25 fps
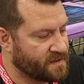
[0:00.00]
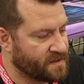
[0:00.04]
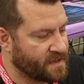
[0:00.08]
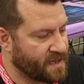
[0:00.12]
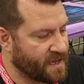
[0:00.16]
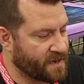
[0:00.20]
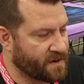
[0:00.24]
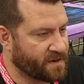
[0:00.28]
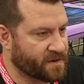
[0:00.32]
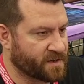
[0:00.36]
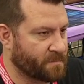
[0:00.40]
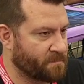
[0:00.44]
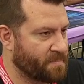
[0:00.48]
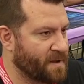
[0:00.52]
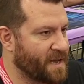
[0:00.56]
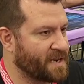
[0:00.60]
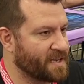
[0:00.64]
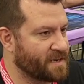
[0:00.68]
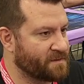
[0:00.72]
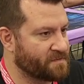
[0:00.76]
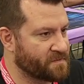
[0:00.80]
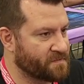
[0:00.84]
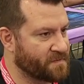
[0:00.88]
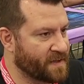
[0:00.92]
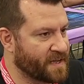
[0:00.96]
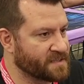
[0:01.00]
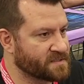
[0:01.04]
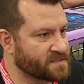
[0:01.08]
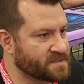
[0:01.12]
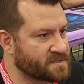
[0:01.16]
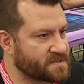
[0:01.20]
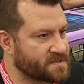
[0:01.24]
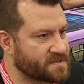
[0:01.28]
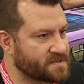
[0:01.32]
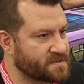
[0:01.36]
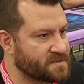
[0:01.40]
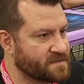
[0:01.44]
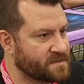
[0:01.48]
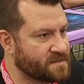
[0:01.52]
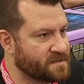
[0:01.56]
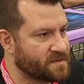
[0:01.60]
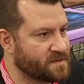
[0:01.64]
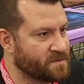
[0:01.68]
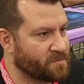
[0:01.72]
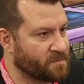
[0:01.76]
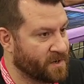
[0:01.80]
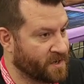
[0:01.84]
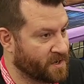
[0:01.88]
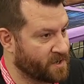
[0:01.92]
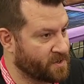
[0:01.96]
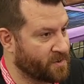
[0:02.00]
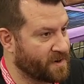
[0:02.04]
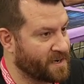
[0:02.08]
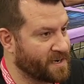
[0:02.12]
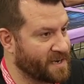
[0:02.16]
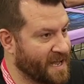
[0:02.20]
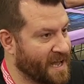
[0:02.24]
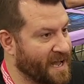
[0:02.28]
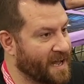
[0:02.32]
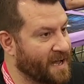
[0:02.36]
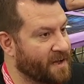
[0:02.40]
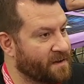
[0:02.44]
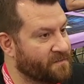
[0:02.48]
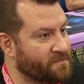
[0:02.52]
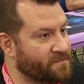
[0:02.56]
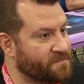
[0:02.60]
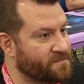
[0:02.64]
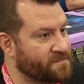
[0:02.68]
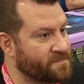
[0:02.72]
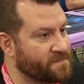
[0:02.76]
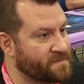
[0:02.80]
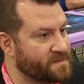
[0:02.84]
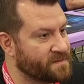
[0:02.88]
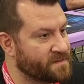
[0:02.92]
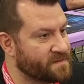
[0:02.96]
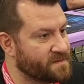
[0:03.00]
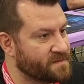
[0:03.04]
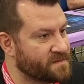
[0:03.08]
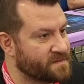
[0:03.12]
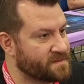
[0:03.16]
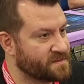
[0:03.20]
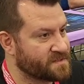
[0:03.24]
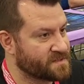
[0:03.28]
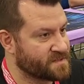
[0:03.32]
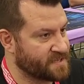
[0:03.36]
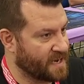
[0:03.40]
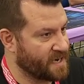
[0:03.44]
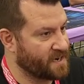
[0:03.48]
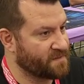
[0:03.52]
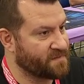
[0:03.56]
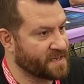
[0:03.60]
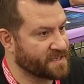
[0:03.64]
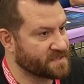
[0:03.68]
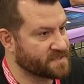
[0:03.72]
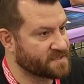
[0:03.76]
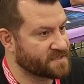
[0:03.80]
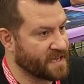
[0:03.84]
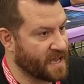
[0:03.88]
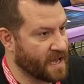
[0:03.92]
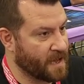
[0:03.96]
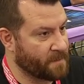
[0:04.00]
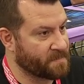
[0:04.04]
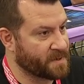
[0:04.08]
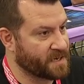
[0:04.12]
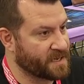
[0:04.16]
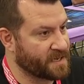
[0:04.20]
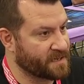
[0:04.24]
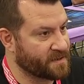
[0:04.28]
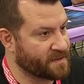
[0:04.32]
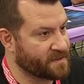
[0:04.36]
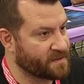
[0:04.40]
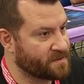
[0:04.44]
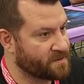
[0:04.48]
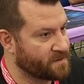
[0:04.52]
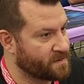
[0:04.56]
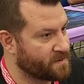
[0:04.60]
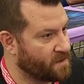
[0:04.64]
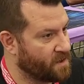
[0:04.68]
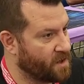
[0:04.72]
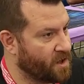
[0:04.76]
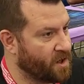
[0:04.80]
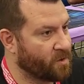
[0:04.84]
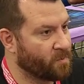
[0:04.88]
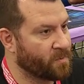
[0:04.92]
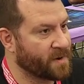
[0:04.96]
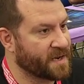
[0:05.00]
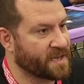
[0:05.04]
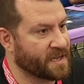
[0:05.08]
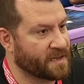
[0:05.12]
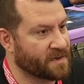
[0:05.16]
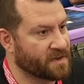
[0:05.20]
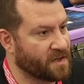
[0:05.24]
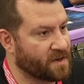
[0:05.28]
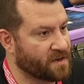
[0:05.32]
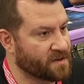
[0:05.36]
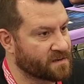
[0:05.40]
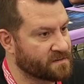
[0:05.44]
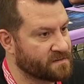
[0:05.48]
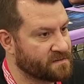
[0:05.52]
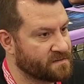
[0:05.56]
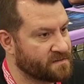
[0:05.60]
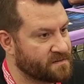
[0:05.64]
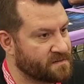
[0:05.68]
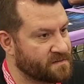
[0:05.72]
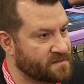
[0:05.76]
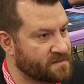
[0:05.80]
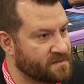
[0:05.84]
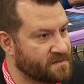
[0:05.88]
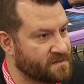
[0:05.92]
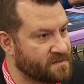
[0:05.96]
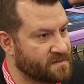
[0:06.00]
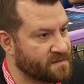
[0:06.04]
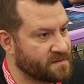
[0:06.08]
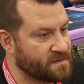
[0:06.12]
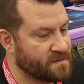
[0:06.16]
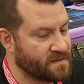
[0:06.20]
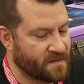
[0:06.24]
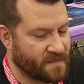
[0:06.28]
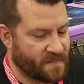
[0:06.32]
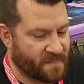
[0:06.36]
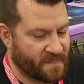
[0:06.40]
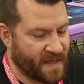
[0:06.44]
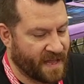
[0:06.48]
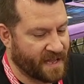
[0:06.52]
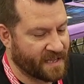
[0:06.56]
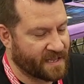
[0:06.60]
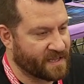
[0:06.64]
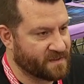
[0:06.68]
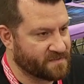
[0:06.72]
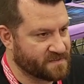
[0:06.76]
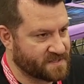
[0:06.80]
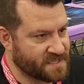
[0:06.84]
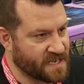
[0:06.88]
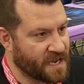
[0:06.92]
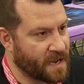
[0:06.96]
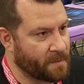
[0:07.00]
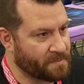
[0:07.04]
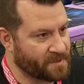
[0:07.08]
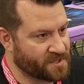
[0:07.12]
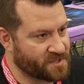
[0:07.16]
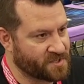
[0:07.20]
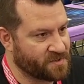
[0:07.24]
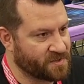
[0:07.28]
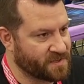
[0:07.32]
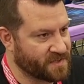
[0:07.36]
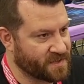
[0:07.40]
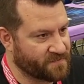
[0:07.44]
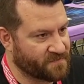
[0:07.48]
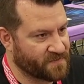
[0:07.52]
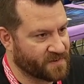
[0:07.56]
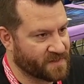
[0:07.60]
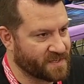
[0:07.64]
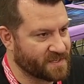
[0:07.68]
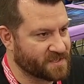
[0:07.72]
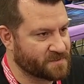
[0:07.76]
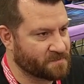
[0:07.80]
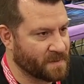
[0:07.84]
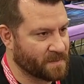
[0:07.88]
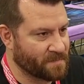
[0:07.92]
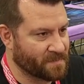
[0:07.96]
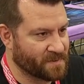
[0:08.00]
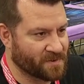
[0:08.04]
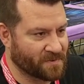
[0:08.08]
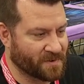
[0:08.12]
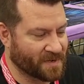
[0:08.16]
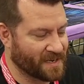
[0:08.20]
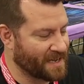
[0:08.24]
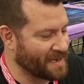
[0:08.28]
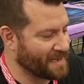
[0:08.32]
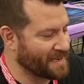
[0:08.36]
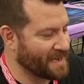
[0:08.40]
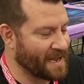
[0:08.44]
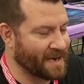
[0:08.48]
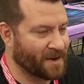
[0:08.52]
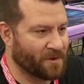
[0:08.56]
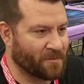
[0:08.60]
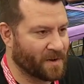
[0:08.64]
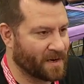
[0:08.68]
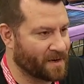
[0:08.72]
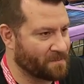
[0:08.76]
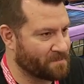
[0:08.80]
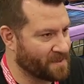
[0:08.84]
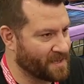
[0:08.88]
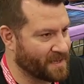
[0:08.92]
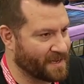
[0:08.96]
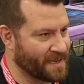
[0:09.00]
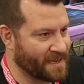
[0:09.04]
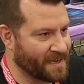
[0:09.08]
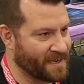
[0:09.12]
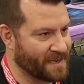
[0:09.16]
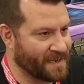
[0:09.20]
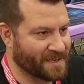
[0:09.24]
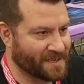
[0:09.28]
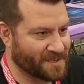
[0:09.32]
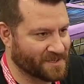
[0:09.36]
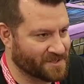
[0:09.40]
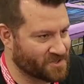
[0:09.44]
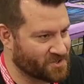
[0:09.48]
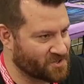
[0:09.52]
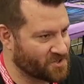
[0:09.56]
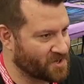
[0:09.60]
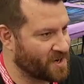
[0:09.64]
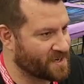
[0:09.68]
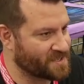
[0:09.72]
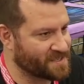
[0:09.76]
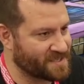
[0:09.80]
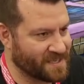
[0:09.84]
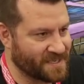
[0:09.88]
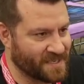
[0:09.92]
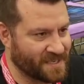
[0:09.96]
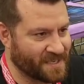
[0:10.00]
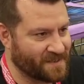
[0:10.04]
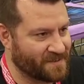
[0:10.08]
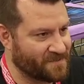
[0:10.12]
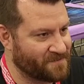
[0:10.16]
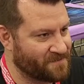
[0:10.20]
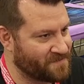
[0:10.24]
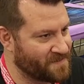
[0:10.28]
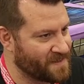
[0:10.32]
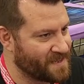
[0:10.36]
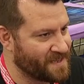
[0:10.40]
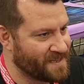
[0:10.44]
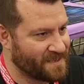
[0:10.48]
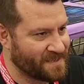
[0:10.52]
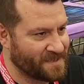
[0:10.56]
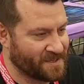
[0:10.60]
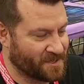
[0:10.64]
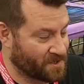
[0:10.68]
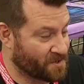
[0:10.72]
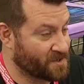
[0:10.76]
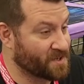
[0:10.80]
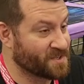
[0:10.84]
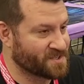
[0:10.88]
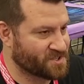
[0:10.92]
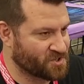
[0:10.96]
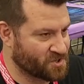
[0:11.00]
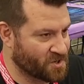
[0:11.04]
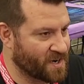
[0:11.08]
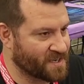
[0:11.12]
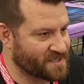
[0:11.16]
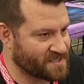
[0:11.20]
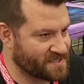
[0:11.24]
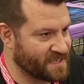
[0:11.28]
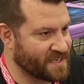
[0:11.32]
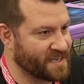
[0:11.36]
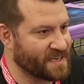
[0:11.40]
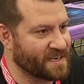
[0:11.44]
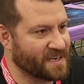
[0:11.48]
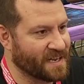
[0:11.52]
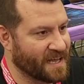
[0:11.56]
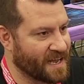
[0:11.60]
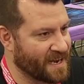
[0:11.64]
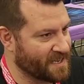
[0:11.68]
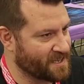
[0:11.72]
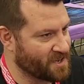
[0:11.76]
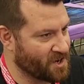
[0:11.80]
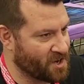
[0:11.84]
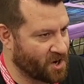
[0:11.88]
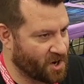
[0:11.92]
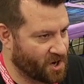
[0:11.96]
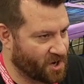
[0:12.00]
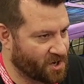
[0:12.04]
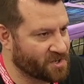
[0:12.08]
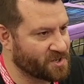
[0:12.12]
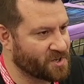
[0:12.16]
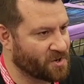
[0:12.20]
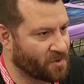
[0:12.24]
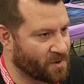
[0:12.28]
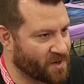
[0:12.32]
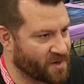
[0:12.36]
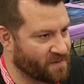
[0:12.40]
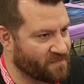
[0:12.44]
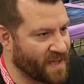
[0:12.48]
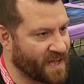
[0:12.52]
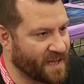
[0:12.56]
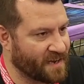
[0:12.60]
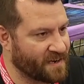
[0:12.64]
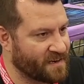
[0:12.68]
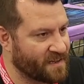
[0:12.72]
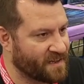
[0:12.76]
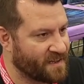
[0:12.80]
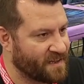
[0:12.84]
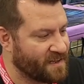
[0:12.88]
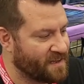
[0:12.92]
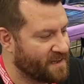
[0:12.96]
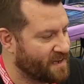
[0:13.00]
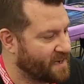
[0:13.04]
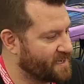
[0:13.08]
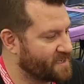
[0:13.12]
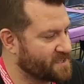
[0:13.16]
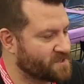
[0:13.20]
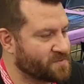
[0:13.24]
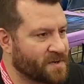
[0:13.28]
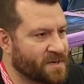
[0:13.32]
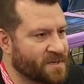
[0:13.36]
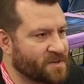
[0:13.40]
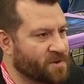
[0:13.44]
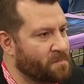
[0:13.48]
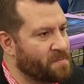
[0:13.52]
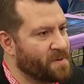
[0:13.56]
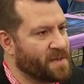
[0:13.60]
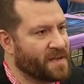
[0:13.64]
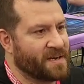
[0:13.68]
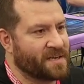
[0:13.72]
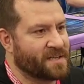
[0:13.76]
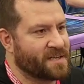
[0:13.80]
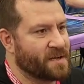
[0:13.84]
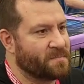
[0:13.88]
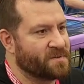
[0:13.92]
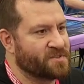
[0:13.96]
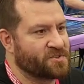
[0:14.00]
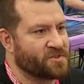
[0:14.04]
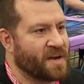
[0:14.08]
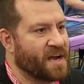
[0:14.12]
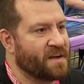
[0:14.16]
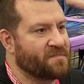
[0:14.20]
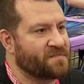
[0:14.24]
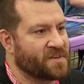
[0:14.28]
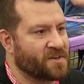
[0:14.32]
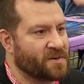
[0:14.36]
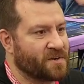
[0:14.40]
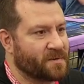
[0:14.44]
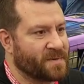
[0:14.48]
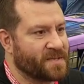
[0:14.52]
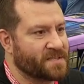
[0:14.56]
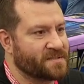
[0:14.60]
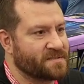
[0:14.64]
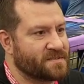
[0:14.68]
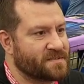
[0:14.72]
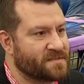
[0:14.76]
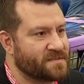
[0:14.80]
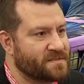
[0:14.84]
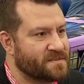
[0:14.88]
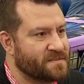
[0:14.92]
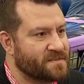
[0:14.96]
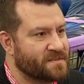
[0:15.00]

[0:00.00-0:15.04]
At our competitive events, we are going to have side events happening all weekend long. That gives the opportunity for these people who are like, I don't want to play a constructed, like hardcore event. I just want to go play in a couple draft tournaments.